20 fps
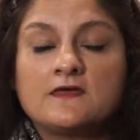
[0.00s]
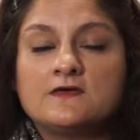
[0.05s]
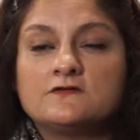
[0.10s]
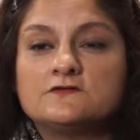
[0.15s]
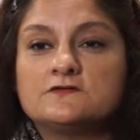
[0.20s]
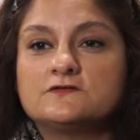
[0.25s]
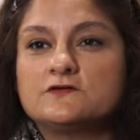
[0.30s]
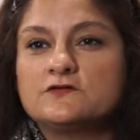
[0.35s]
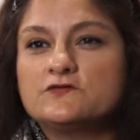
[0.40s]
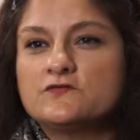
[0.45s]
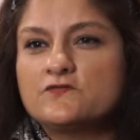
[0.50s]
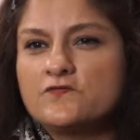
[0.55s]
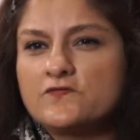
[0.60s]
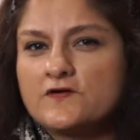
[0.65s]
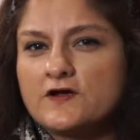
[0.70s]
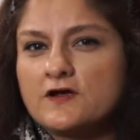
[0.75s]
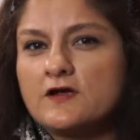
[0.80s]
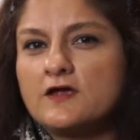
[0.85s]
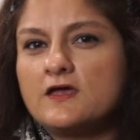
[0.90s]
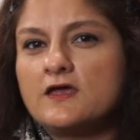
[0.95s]
So there's
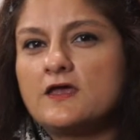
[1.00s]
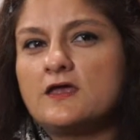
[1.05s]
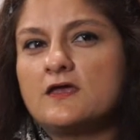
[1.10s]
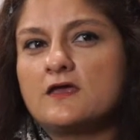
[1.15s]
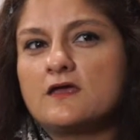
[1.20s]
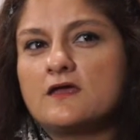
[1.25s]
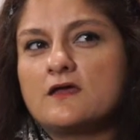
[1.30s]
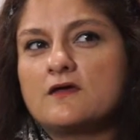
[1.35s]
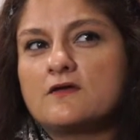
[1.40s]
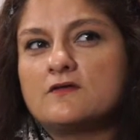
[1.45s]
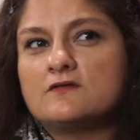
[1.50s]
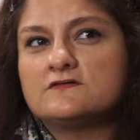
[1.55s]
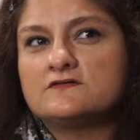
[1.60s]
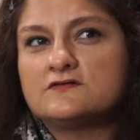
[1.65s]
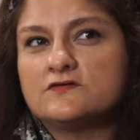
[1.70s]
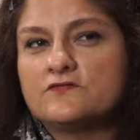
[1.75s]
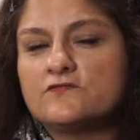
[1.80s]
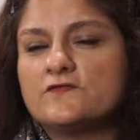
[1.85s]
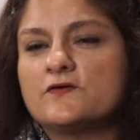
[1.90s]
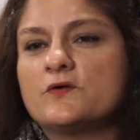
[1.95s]
very
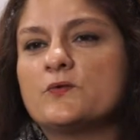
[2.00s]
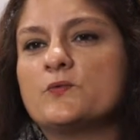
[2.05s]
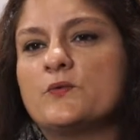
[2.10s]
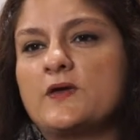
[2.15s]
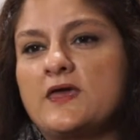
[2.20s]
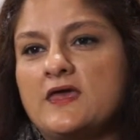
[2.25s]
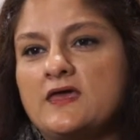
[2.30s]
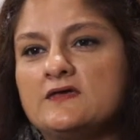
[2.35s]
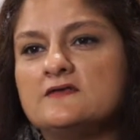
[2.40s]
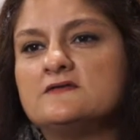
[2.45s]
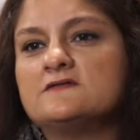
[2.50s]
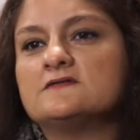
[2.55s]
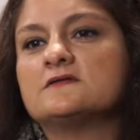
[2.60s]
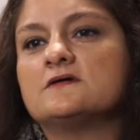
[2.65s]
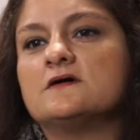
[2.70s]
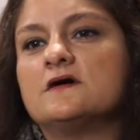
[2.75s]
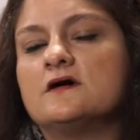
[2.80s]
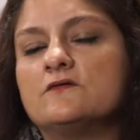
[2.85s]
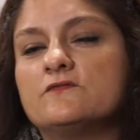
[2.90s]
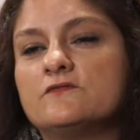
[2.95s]
different ways
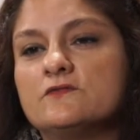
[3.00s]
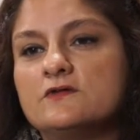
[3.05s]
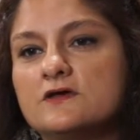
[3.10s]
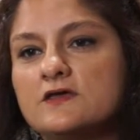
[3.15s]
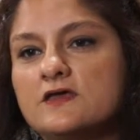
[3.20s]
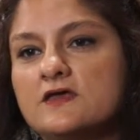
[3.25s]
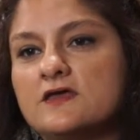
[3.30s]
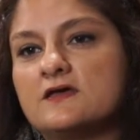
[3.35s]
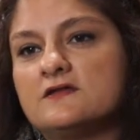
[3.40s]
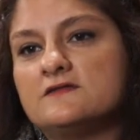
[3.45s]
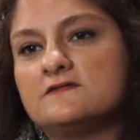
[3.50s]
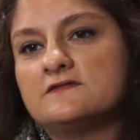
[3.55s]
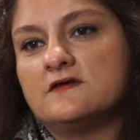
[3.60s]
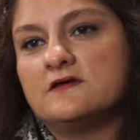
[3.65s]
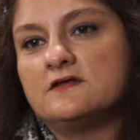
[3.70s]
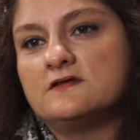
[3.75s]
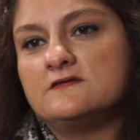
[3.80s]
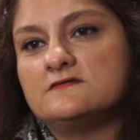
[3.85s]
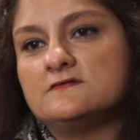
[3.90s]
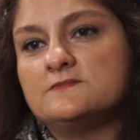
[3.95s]
of looking at
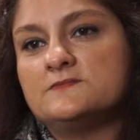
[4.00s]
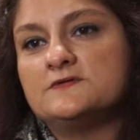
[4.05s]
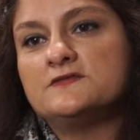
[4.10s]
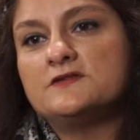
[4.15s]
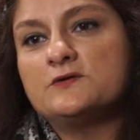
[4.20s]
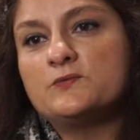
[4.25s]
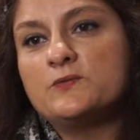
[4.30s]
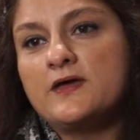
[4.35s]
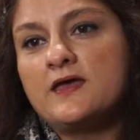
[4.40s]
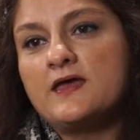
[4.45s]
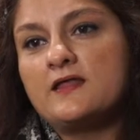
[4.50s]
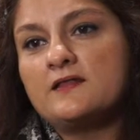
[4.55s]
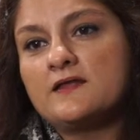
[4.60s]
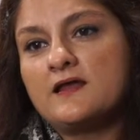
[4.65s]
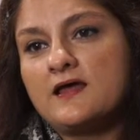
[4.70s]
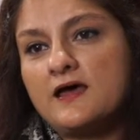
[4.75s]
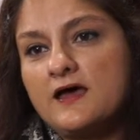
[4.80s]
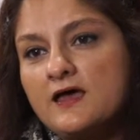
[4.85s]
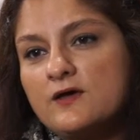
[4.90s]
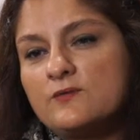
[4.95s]
Zionism, but the way
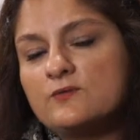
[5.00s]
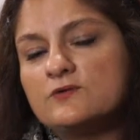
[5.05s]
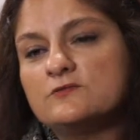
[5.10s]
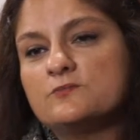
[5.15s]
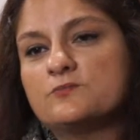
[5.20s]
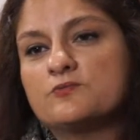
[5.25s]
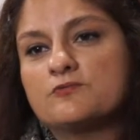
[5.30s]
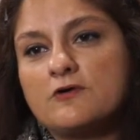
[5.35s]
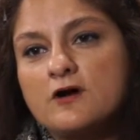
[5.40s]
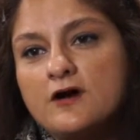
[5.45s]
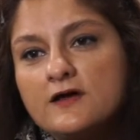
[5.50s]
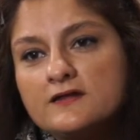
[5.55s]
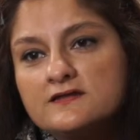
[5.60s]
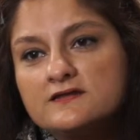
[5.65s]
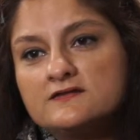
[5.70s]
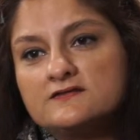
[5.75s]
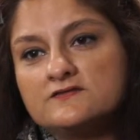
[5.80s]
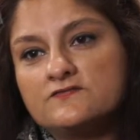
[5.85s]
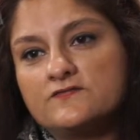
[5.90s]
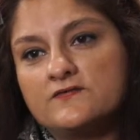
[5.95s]
that I would
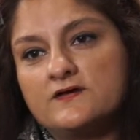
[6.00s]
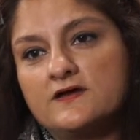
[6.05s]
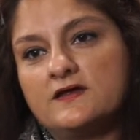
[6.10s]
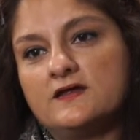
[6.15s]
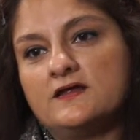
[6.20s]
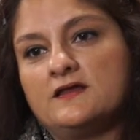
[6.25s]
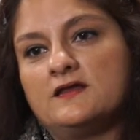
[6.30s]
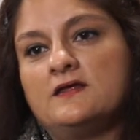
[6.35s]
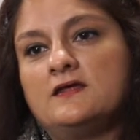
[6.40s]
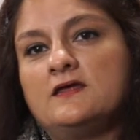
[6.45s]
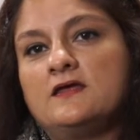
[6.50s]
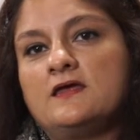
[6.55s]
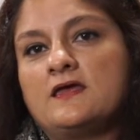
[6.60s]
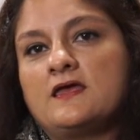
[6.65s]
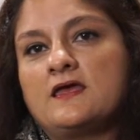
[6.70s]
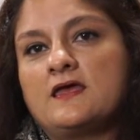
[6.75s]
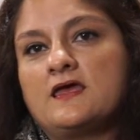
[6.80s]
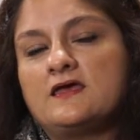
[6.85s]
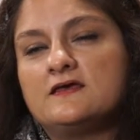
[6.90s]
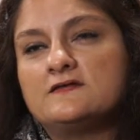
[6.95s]
broadly define it
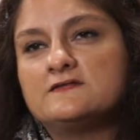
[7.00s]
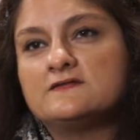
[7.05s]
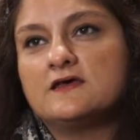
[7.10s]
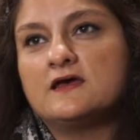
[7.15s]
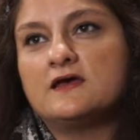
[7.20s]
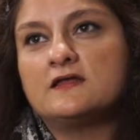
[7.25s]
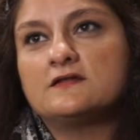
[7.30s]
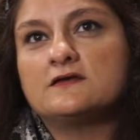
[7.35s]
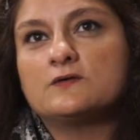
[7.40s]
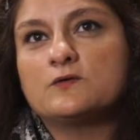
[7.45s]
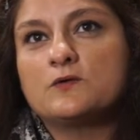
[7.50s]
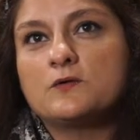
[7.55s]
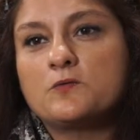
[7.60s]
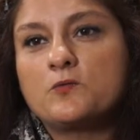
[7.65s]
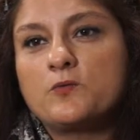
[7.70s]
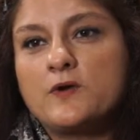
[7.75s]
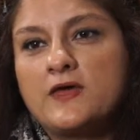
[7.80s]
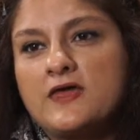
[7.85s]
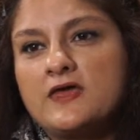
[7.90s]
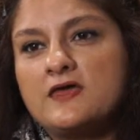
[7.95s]
is that there were
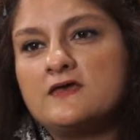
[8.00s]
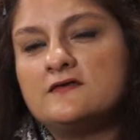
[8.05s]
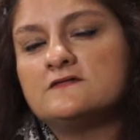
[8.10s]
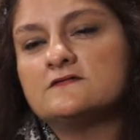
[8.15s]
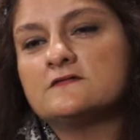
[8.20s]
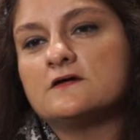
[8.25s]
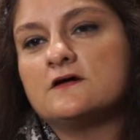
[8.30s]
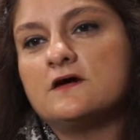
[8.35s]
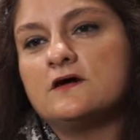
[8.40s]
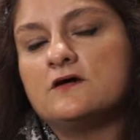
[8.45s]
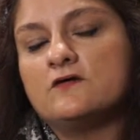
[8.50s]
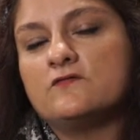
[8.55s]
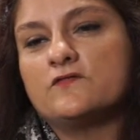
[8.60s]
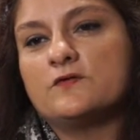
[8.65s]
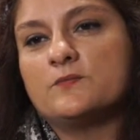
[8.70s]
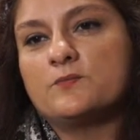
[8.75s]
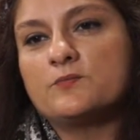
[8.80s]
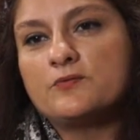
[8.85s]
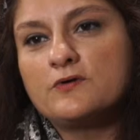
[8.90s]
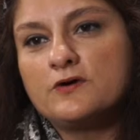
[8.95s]
ways of
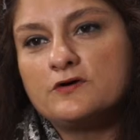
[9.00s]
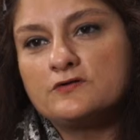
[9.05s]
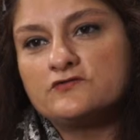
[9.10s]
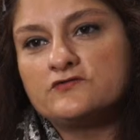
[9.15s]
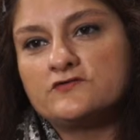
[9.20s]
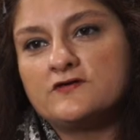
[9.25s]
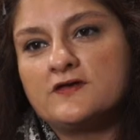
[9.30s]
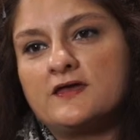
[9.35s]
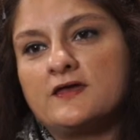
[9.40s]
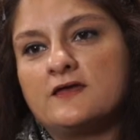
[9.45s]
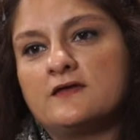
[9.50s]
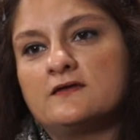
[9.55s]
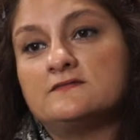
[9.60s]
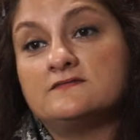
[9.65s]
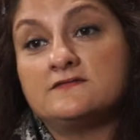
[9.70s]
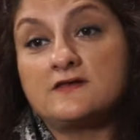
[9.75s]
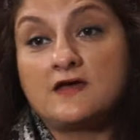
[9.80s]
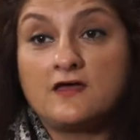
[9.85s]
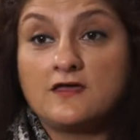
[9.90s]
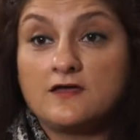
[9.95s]
approaching
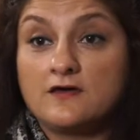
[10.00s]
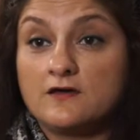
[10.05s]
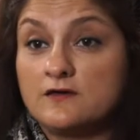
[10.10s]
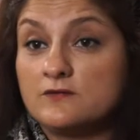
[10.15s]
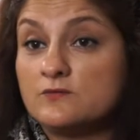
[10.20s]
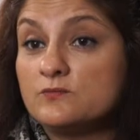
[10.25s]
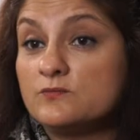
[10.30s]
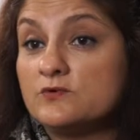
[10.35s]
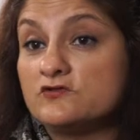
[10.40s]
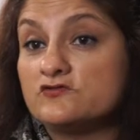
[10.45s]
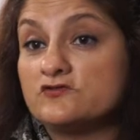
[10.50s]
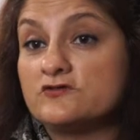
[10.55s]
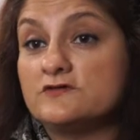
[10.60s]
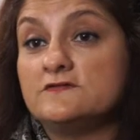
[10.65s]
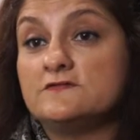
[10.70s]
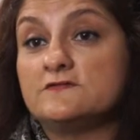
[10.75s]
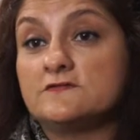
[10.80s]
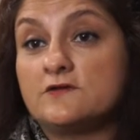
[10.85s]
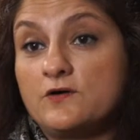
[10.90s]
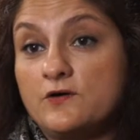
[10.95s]
Zion, which
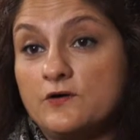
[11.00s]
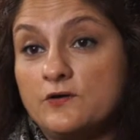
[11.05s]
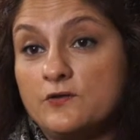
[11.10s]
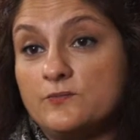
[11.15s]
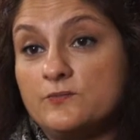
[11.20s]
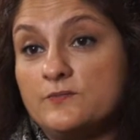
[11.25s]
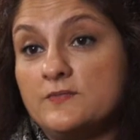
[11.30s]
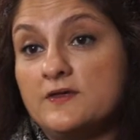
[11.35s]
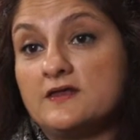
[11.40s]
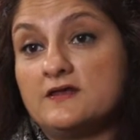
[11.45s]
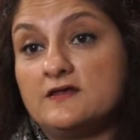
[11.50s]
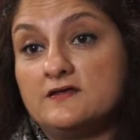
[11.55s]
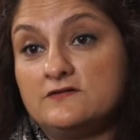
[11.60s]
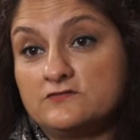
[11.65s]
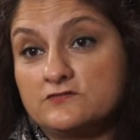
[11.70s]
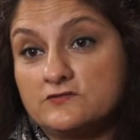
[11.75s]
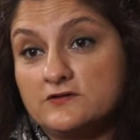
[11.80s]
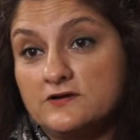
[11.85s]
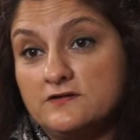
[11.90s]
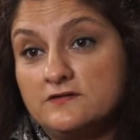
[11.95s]
is home in
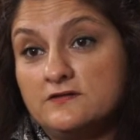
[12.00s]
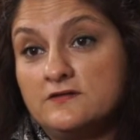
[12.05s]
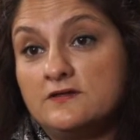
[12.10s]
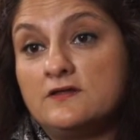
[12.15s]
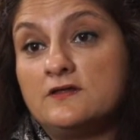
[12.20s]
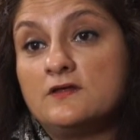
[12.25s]
Israel,